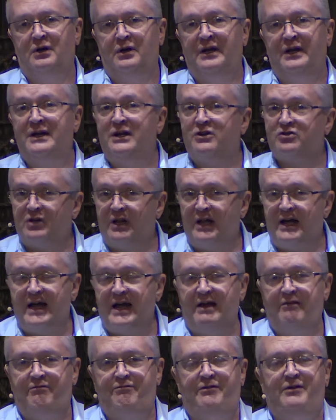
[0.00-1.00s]
in his
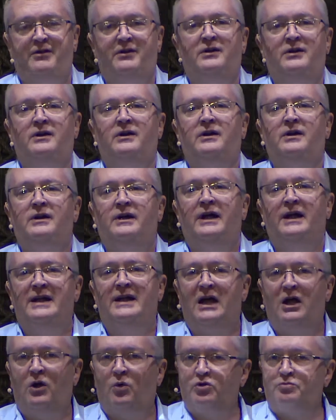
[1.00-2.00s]
life and
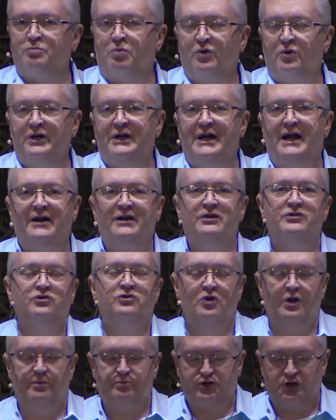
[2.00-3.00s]
how it was pointed out in
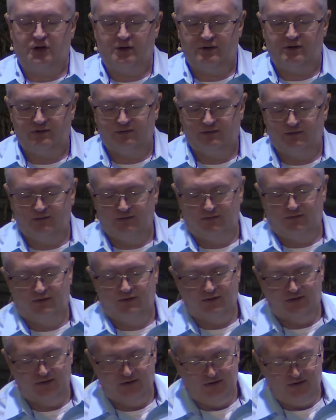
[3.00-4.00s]
scripture.
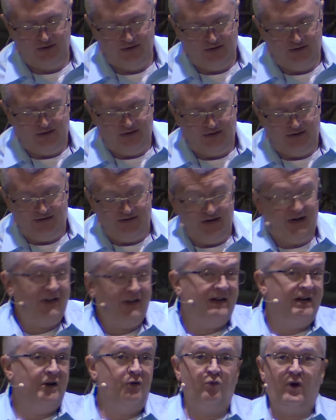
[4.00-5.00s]
Now,
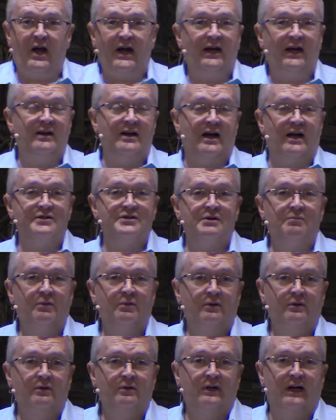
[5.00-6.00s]
they didn't recognize him
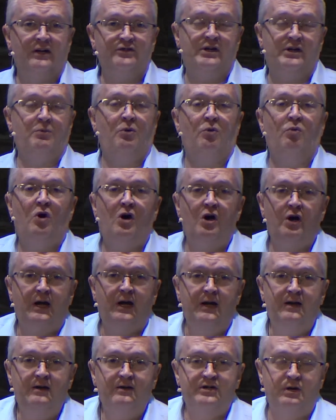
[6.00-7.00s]
as they were
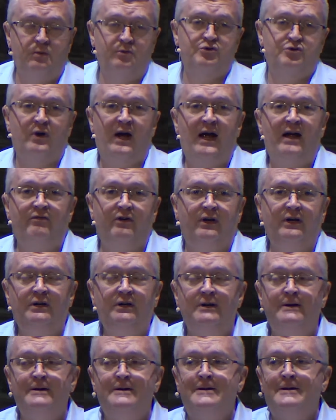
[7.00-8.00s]
walking, as they were traveling,
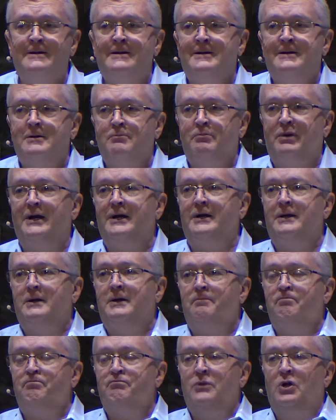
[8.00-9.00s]

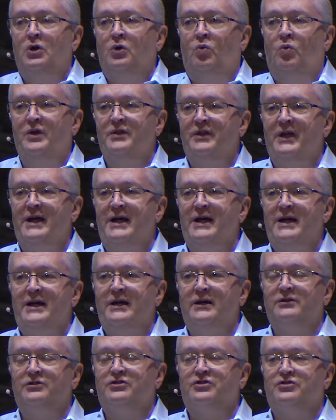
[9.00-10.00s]
but when
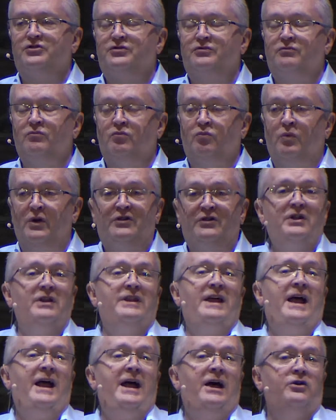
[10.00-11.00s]
they went to
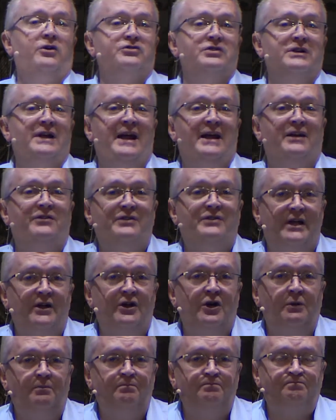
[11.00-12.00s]
the house and had
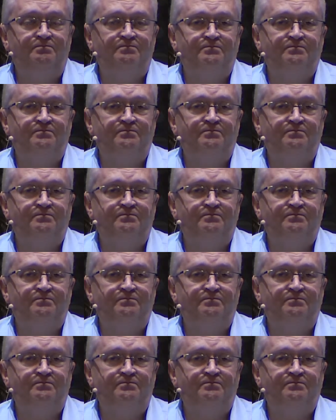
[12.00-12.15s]
dinner,